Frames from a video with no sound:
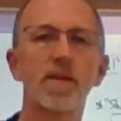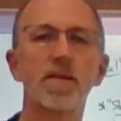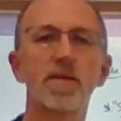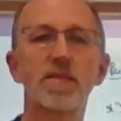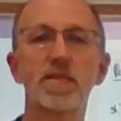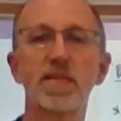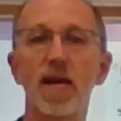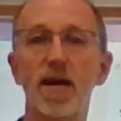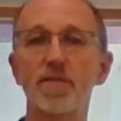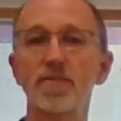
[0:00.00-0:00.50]
The
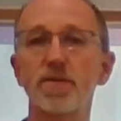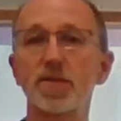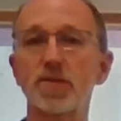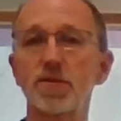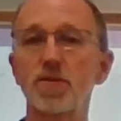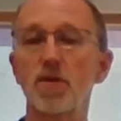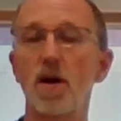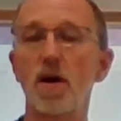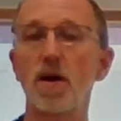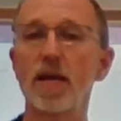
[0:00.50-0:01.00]
7
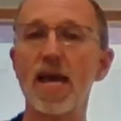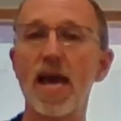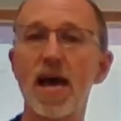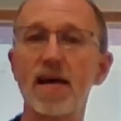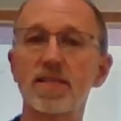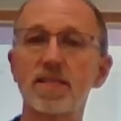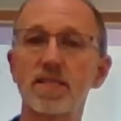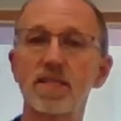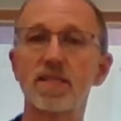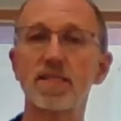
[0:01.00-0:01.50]
strong
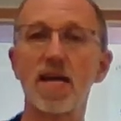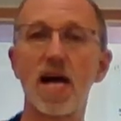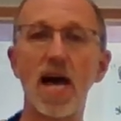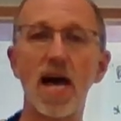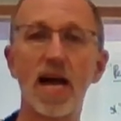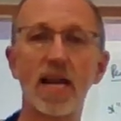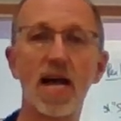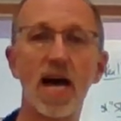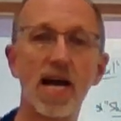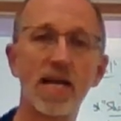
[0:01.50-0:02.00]
acids
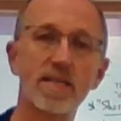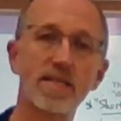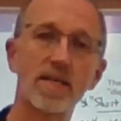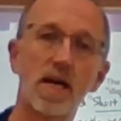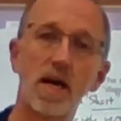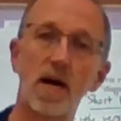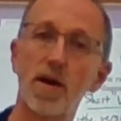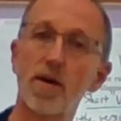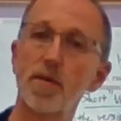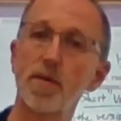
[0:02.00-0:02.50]
ionize
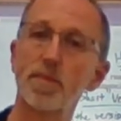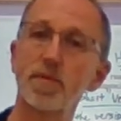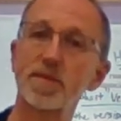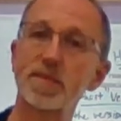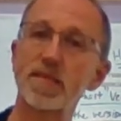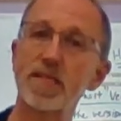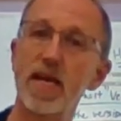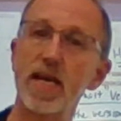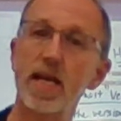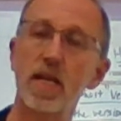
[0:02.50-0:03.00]

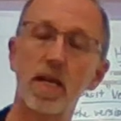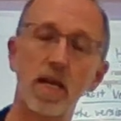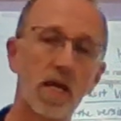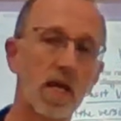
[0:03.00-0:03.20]
100%.